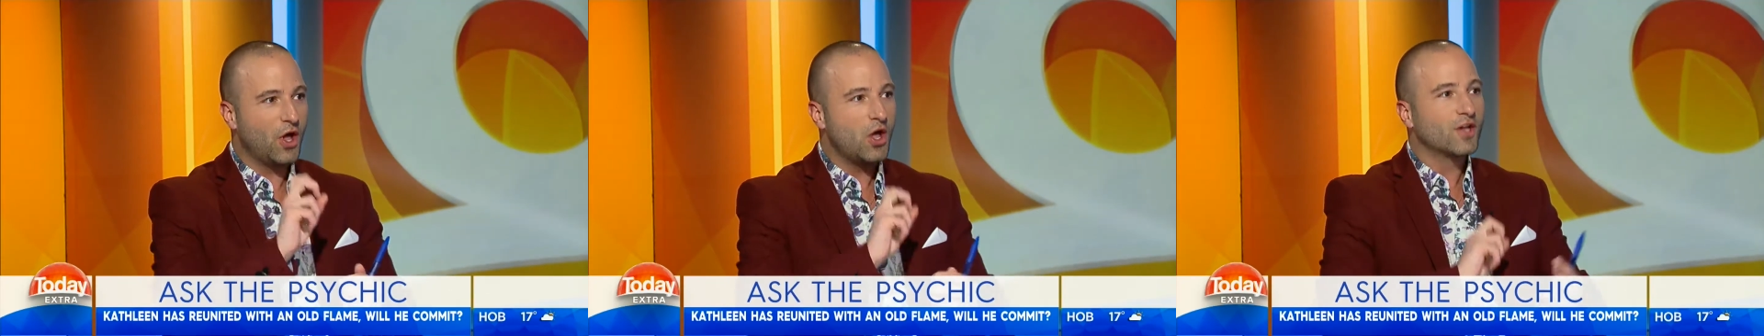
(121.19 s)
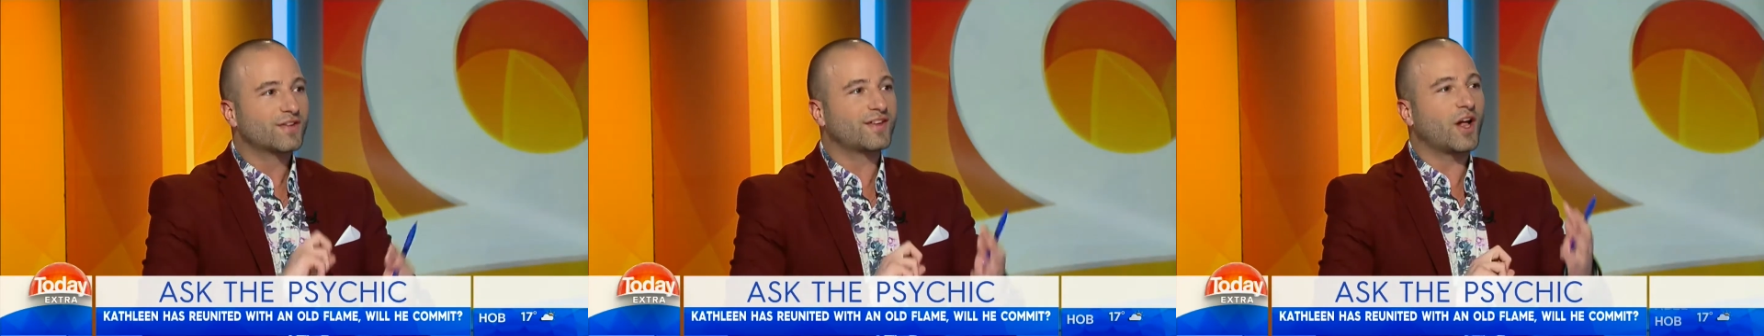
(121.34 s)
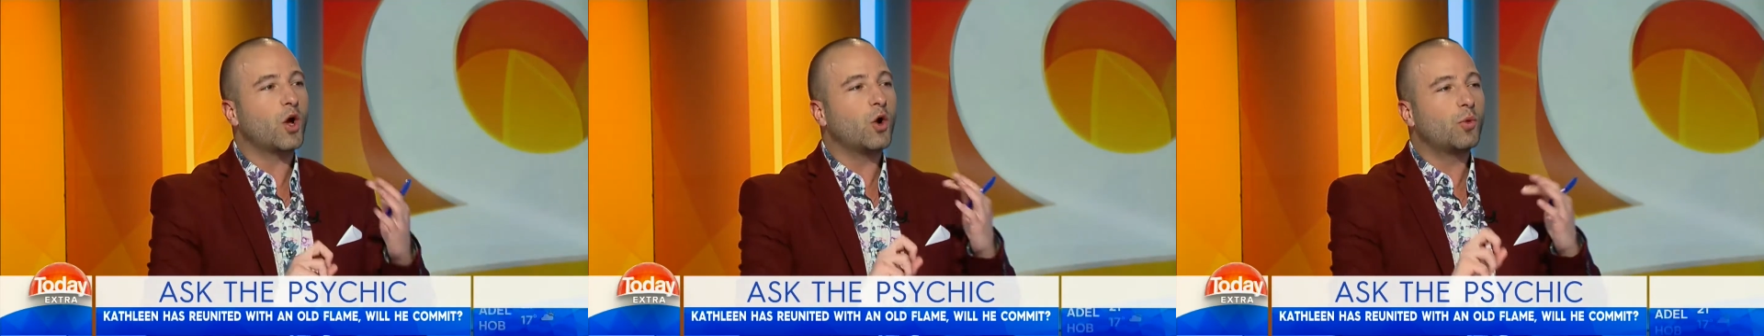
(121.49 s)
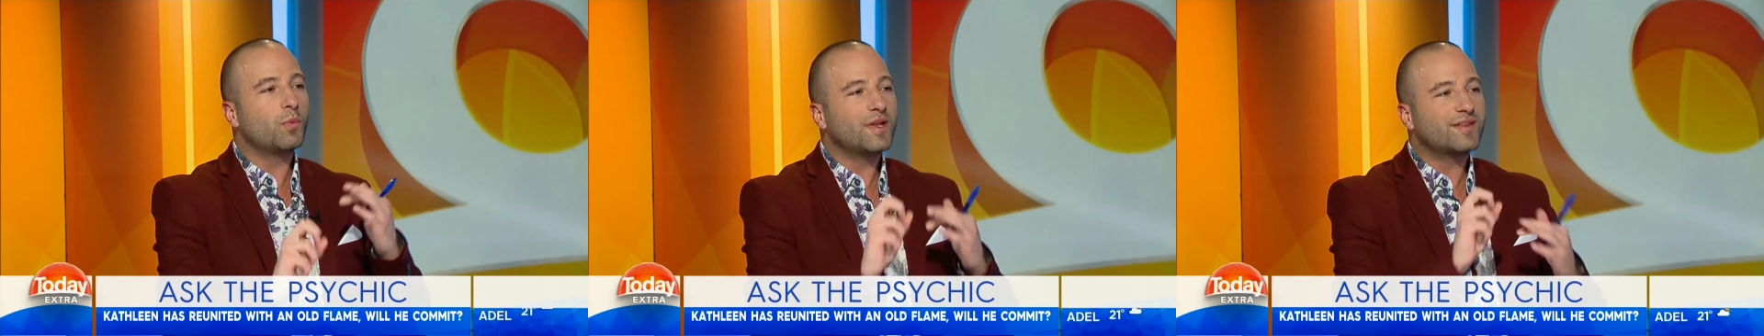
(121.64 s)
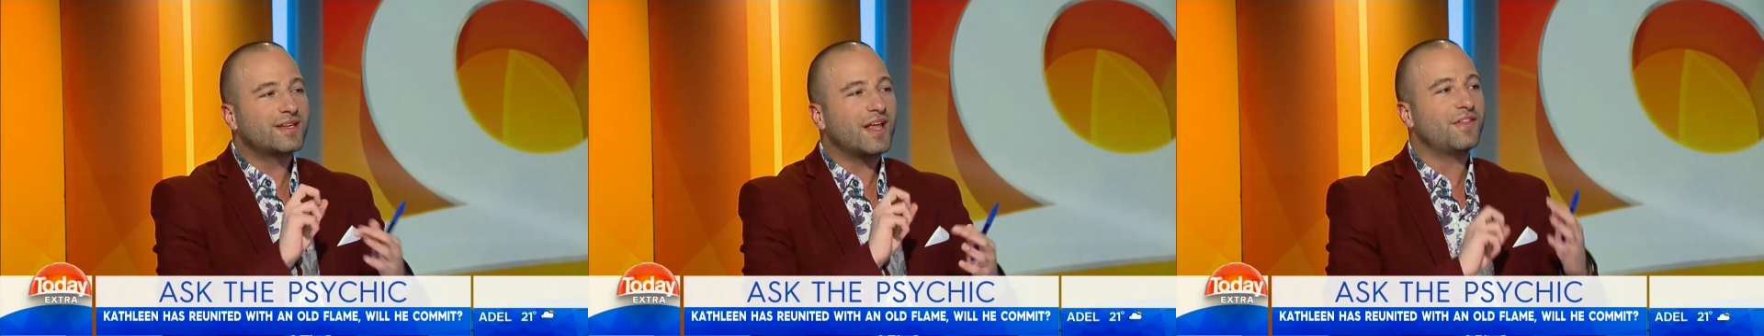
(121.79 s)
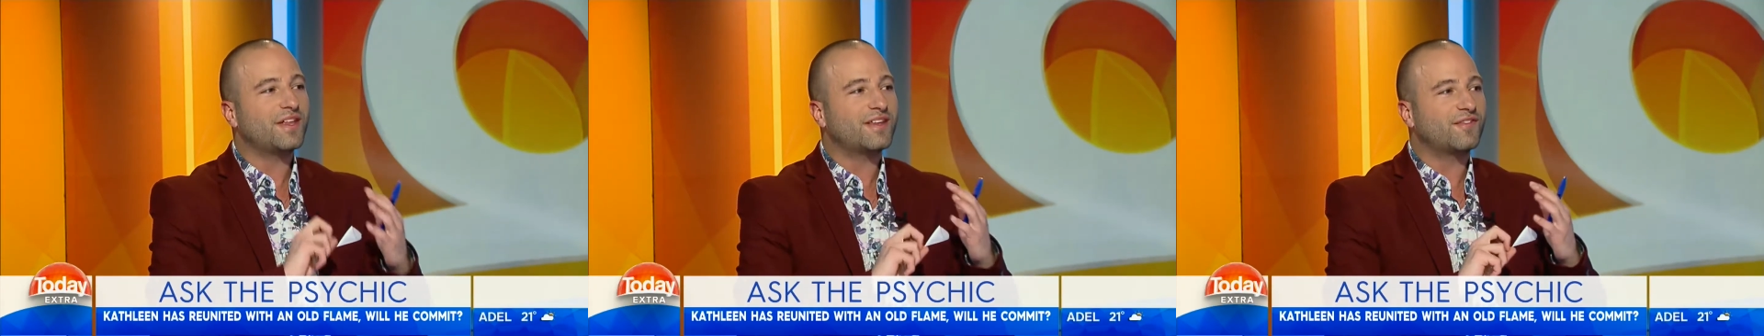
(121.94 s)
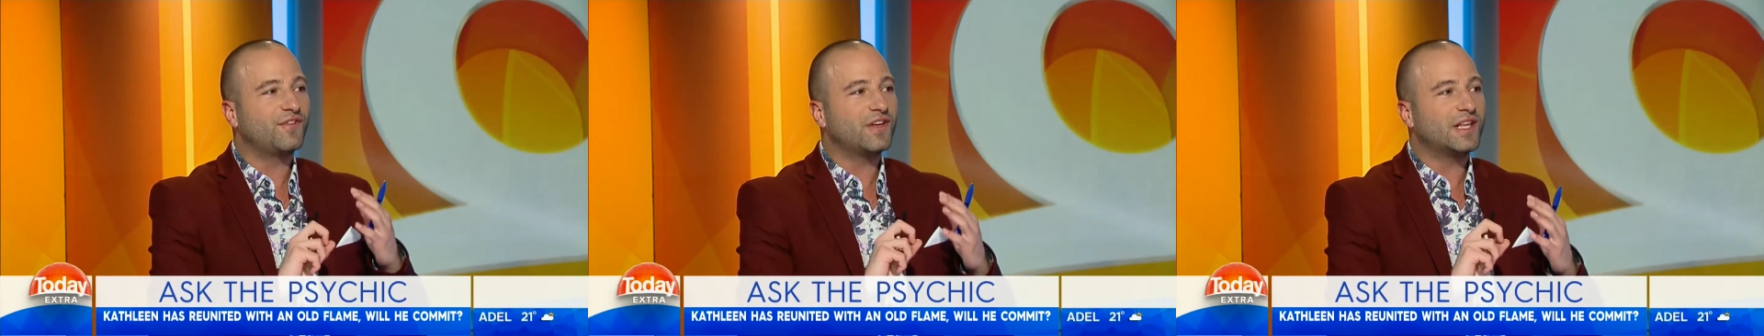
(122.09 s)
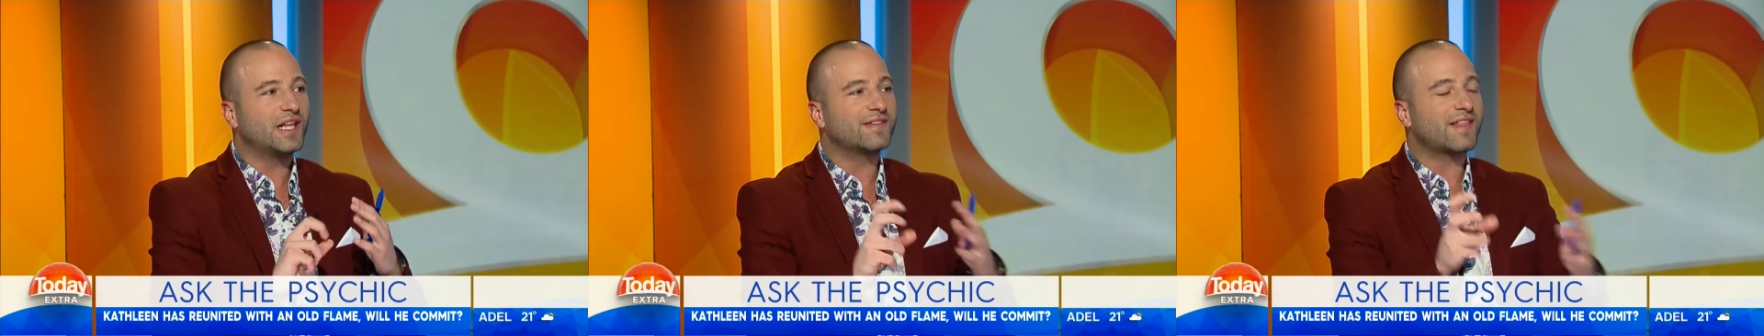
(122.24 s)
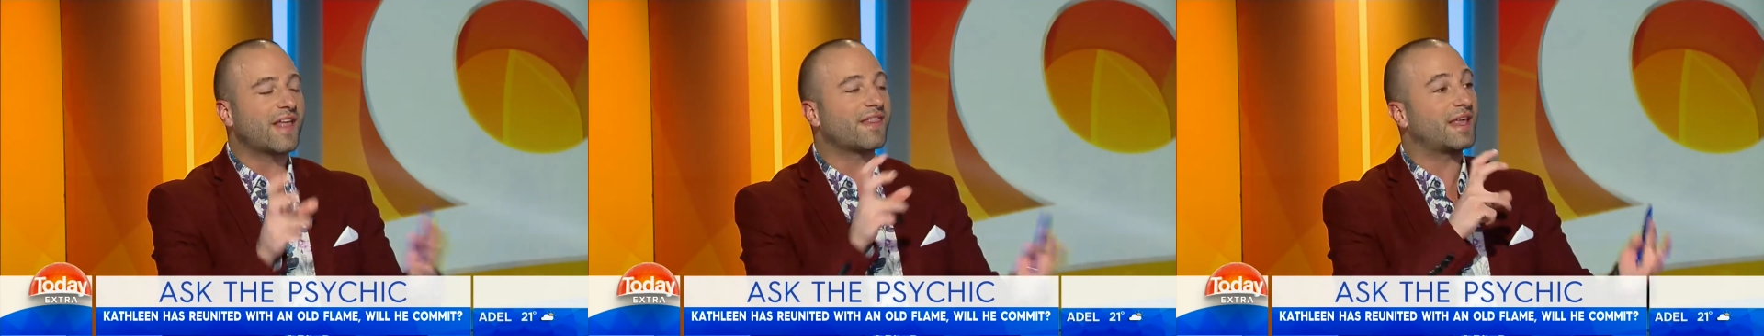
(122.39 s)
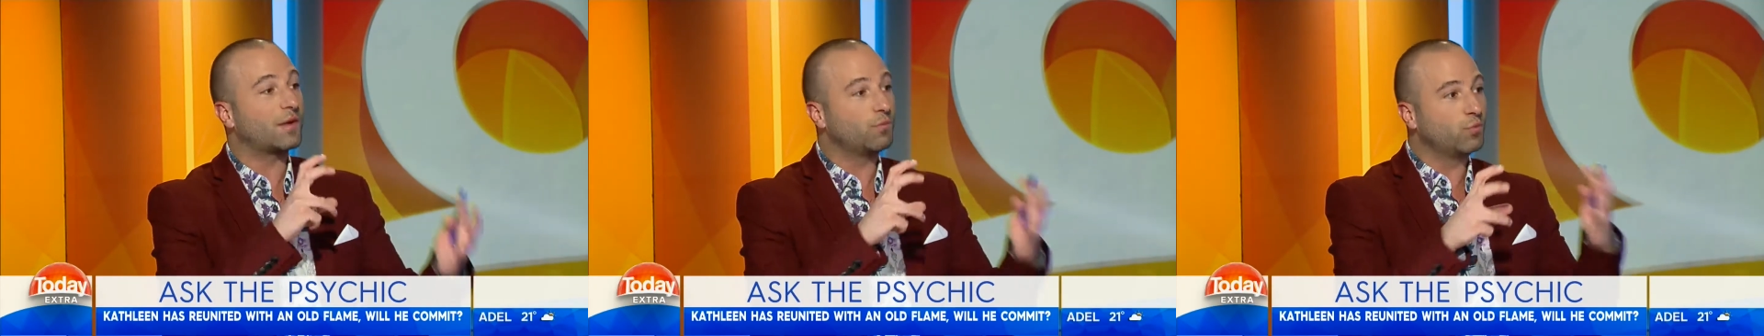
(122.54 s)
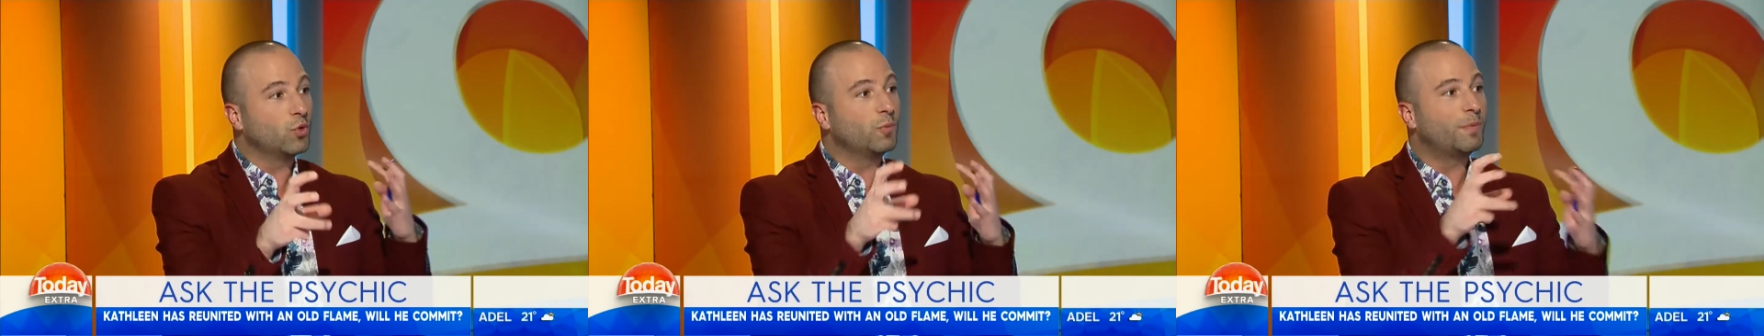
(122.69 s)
So I almost get this feeling that there will